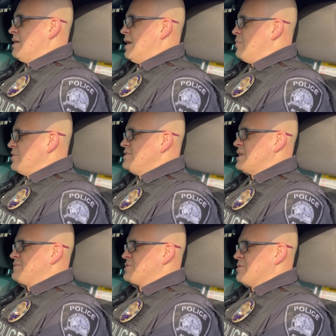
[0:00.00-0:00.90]
A police
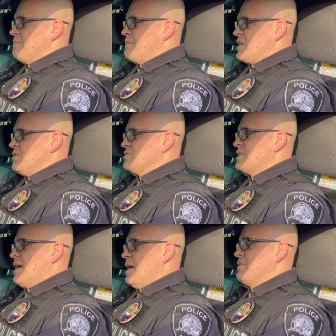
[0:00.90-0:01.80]
officer might use
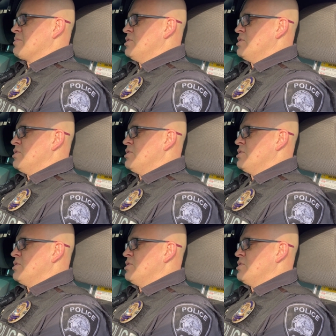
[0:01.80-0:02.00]
the Heimlich